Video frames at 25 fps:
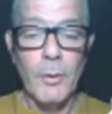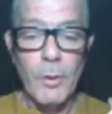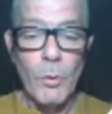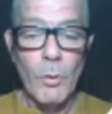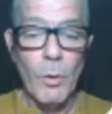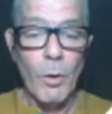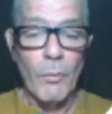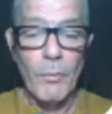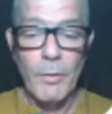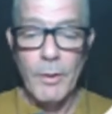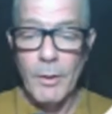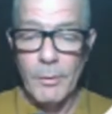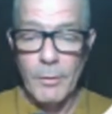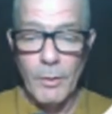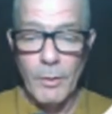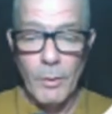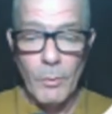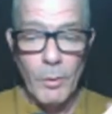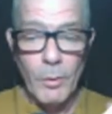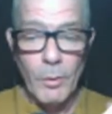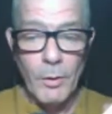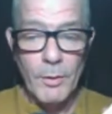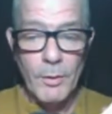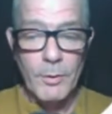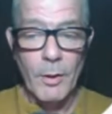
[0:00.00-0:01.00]
the Orient
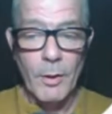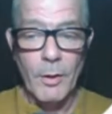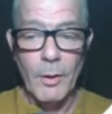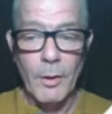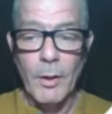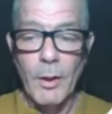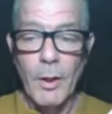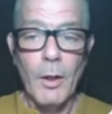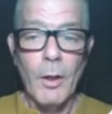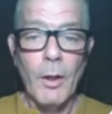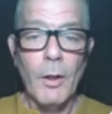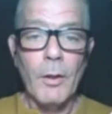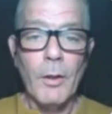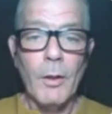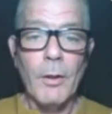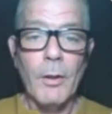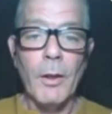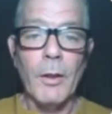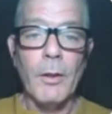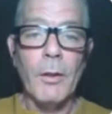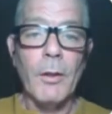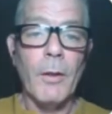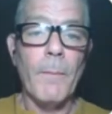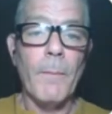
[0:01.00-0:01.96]
and all this other. It,